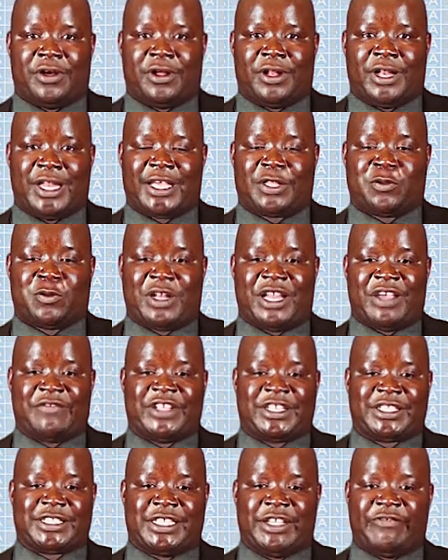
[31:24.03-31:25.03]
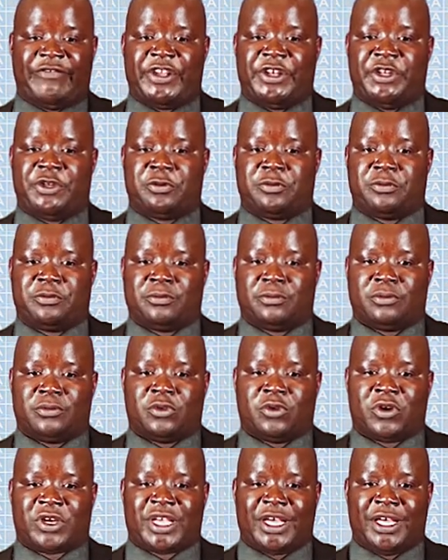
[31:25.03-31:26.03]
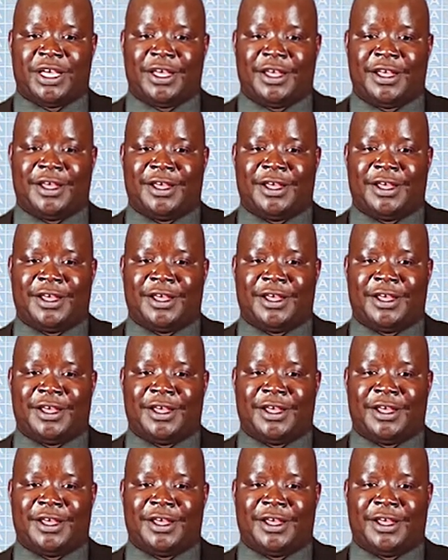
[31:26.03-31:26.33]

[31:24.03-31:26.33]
Like the one I've just given you, okay?